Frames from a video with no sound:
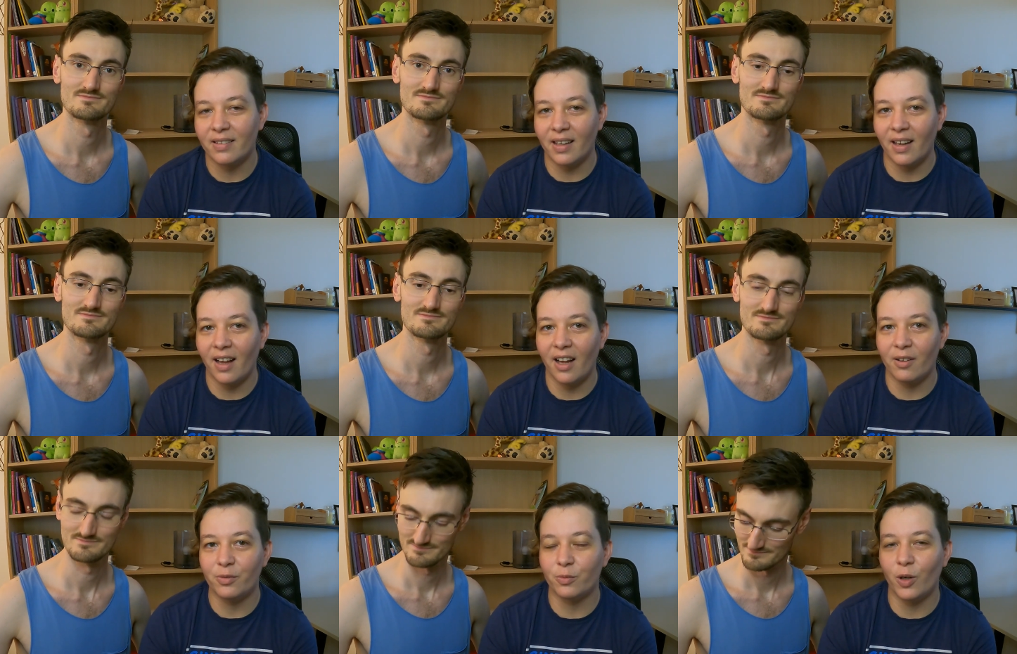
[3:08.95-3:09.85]
Speaker 1: They
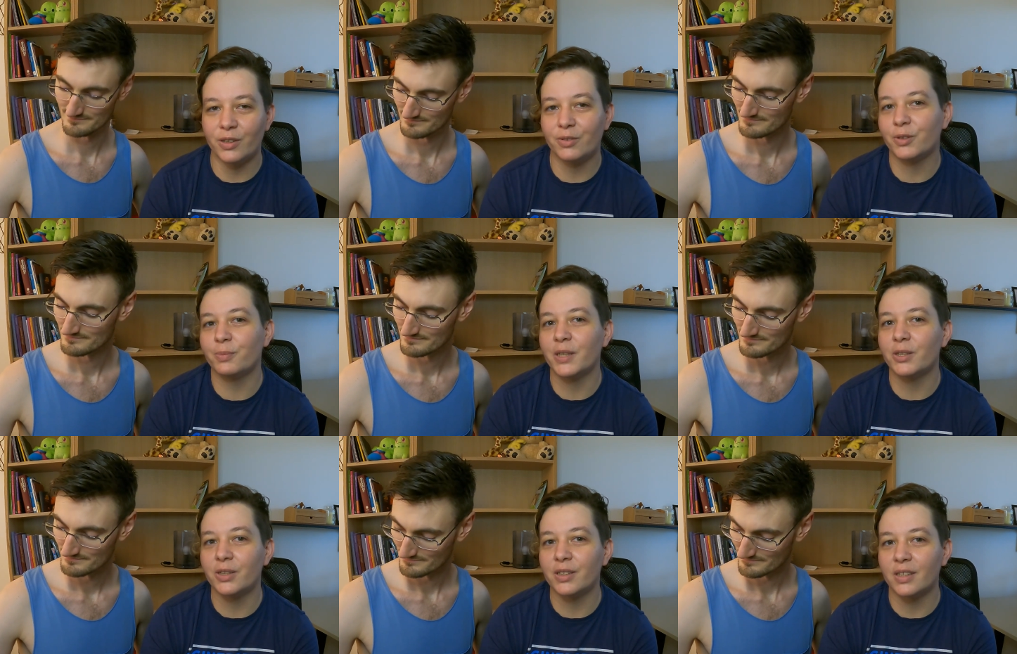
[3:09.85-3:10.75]
have wonderful
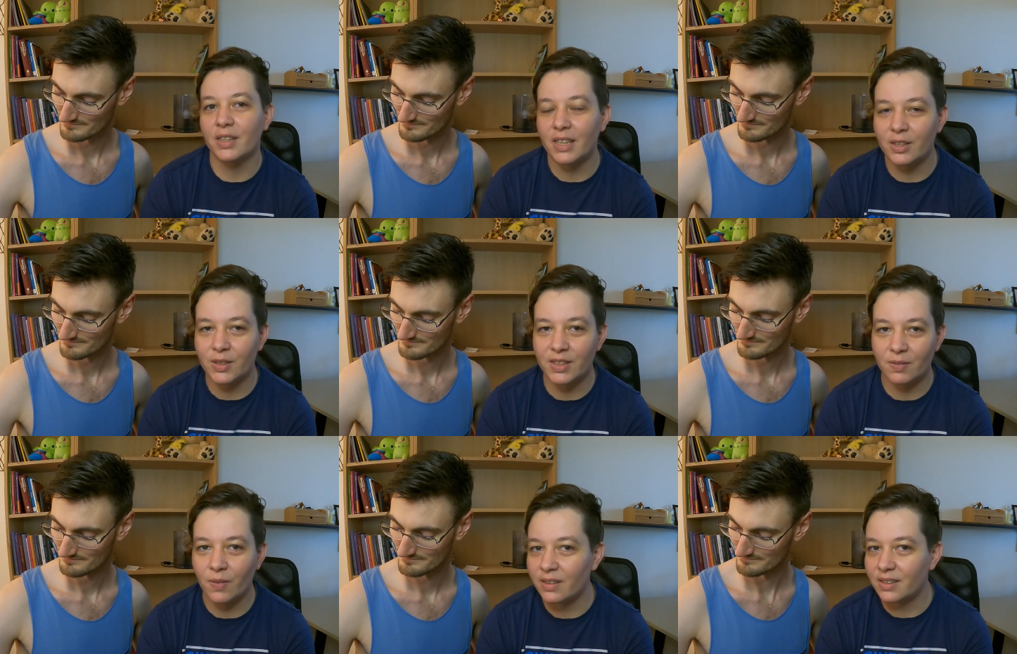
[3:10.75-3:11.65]
pictures and they just
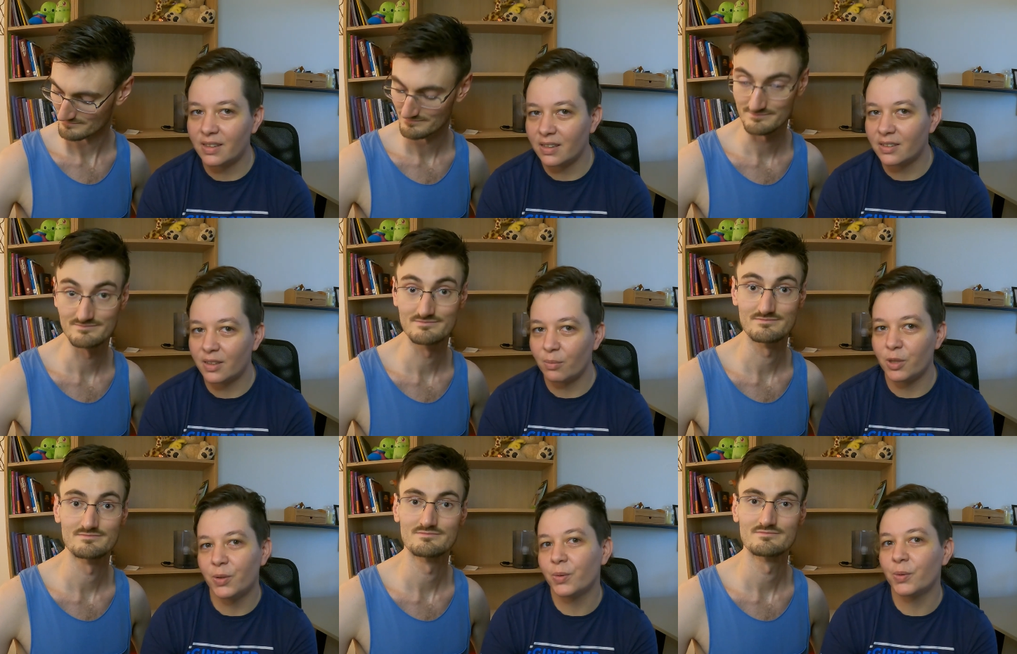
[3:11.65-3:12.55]
invested in some
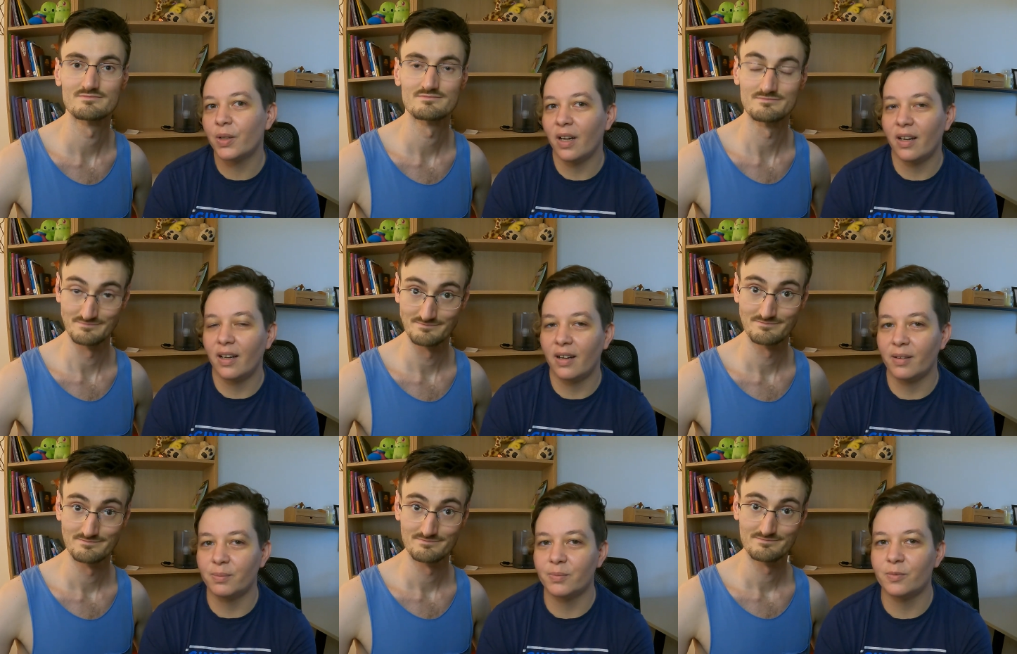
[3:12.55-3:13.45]
new
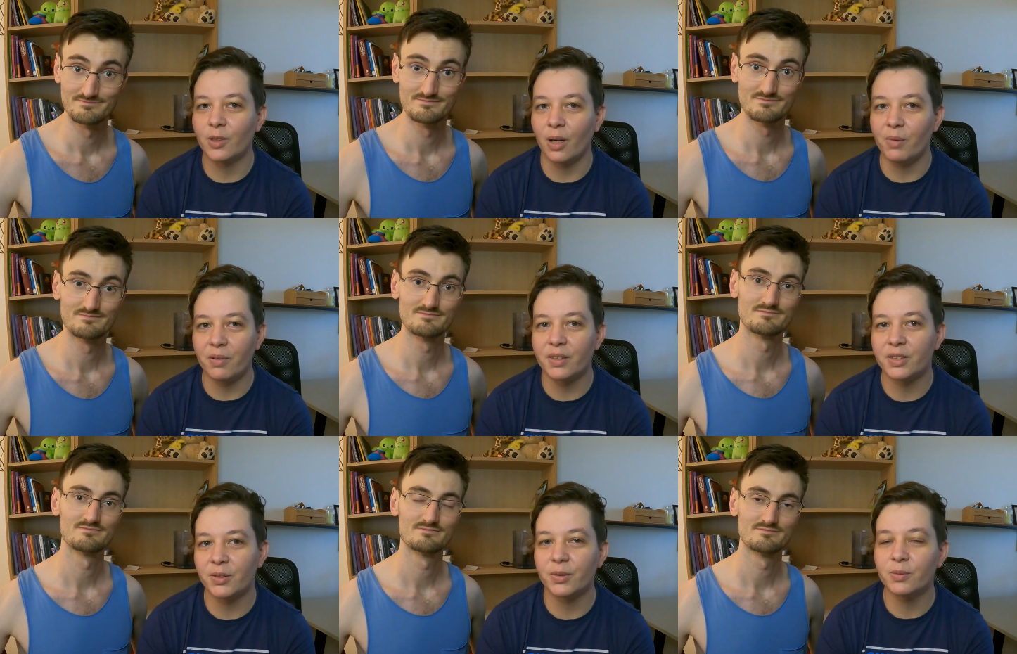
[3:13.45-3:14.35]
um, camera.
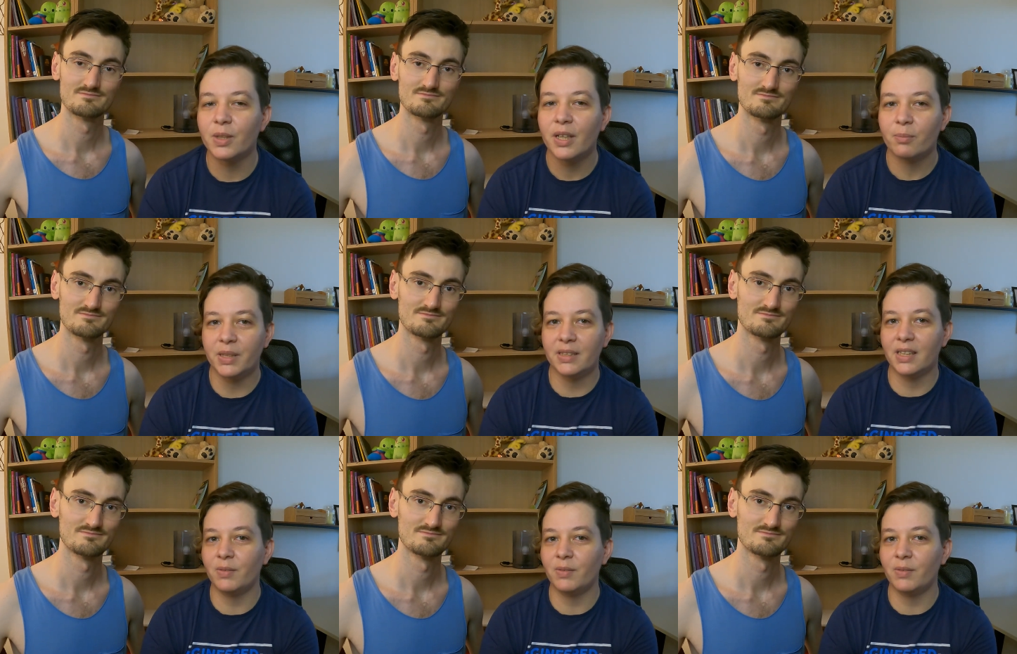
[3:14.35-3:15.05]
So please